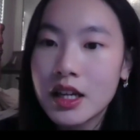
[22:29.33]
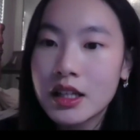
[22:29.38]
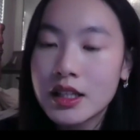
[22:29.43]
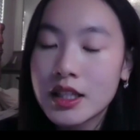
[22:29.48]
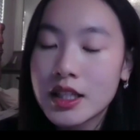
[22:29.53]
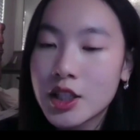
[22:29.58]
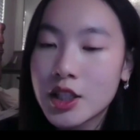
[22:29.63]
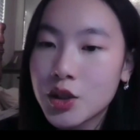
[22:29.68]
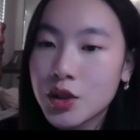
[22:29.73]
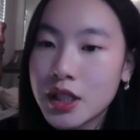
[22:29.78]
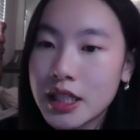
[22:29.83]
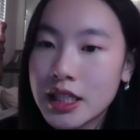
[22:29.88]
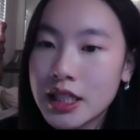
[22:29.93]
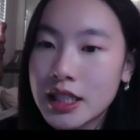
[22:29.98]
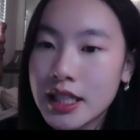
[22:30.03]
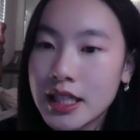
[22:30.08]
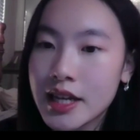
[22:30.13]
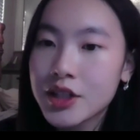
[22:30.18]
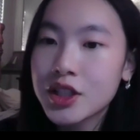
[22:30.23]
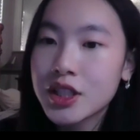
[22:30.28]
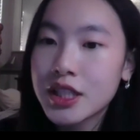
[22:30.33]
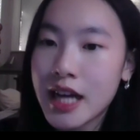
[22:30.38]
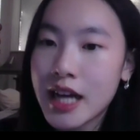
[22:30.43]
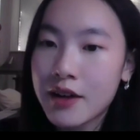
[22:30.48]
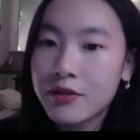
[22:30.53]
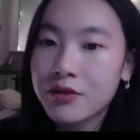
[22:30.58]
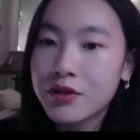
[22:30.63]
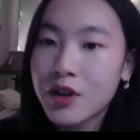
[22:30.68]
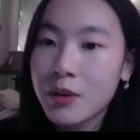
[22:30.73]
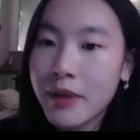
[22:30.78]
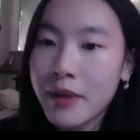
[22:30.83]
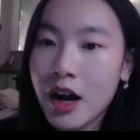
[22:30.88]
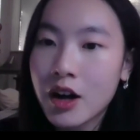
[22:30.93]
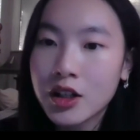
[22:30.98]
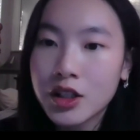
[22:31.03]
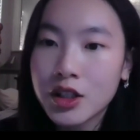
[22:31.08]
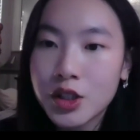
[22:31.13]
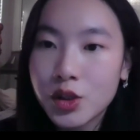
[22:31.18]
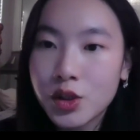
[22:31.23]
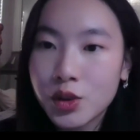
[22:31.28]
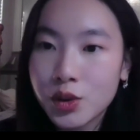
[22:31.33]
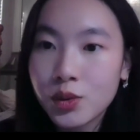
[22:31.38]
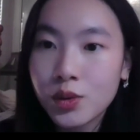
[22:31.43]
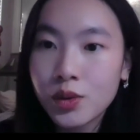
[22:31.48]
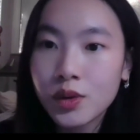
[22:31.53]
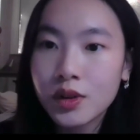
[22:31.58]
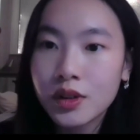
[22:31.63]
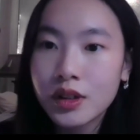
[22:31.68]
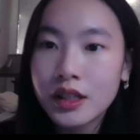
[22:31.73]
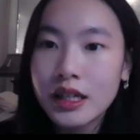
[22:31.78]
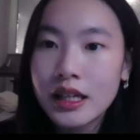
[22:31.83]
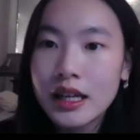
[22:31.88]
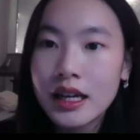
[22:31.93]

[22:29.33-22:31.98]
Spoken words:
students/staff from our school.